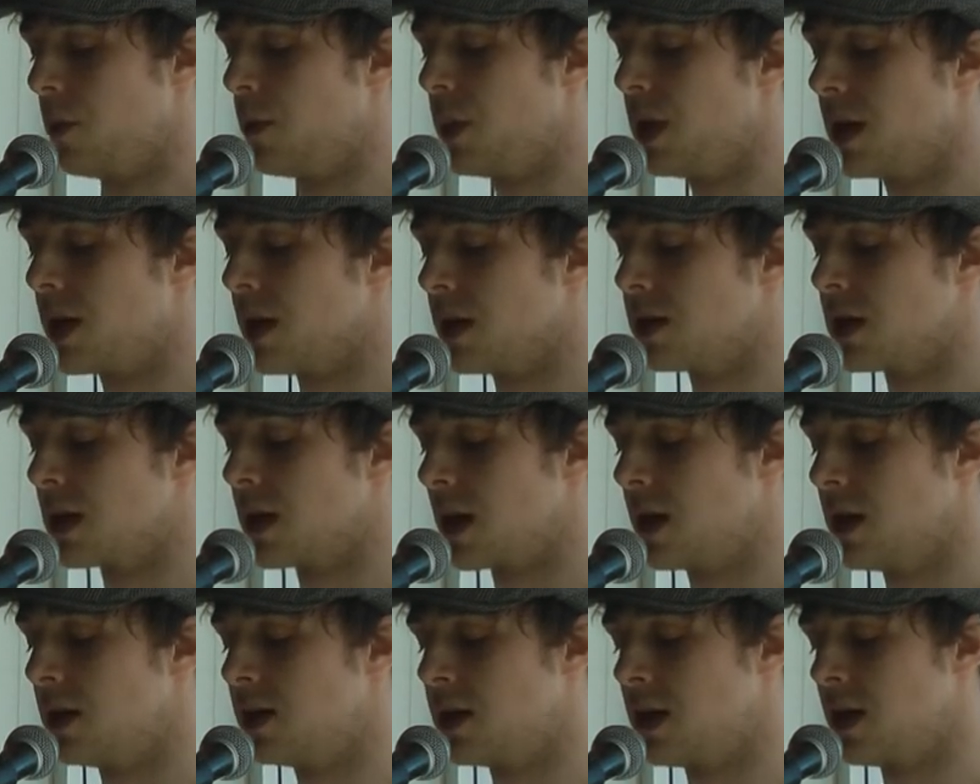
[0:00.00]
because
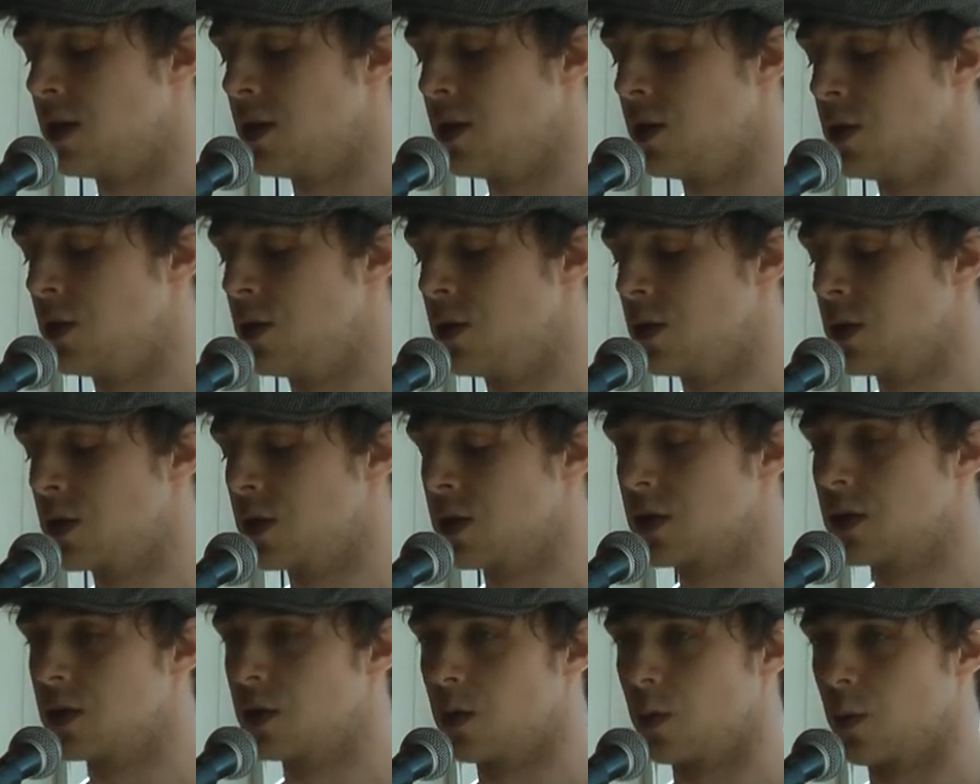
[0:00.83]
it
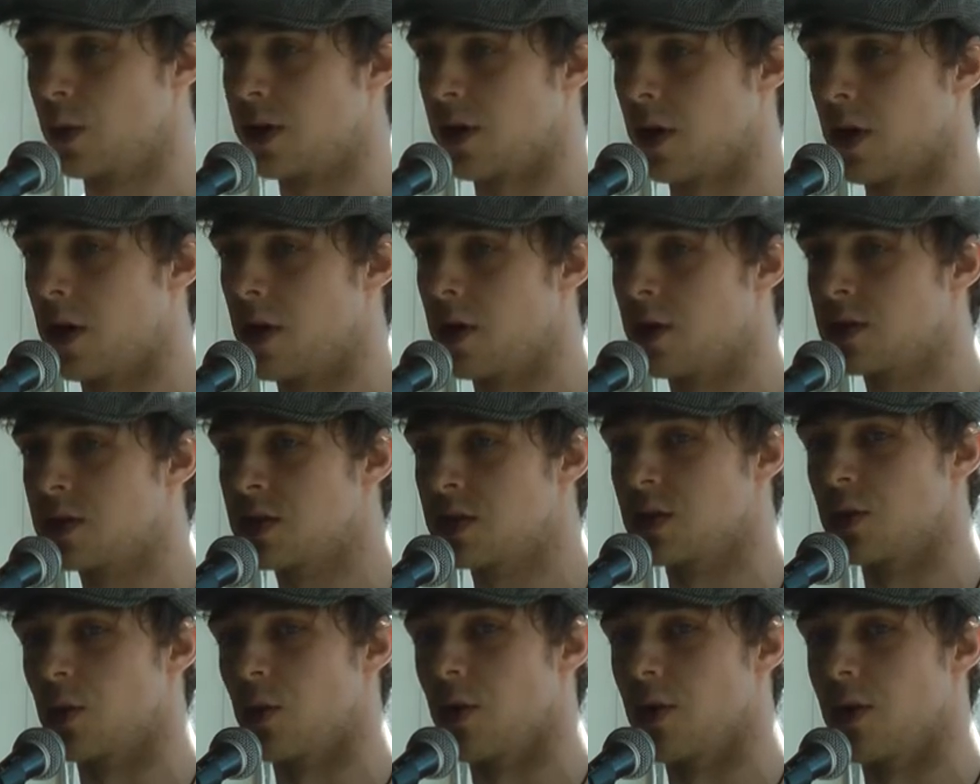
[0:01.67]
continues with our
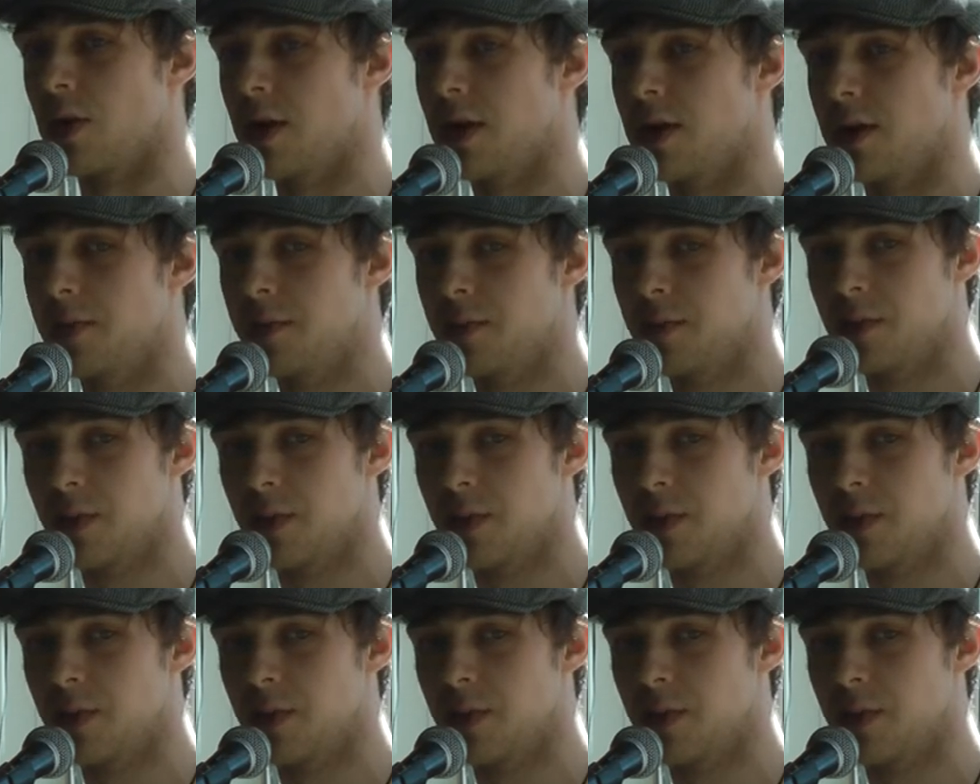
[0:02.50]
story,